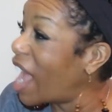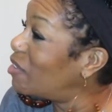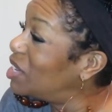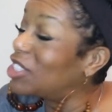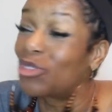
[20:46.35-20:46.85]

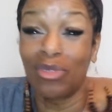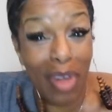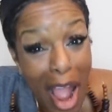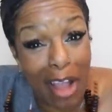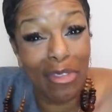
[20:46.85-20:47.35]
That was
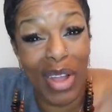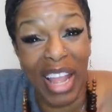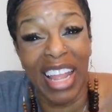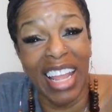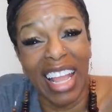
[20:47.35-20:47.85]

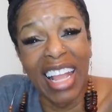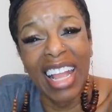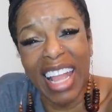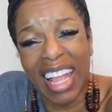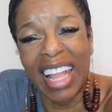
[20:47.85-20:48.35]

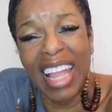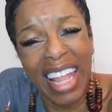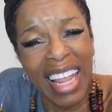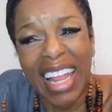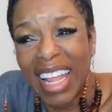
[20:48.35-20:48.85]
rough.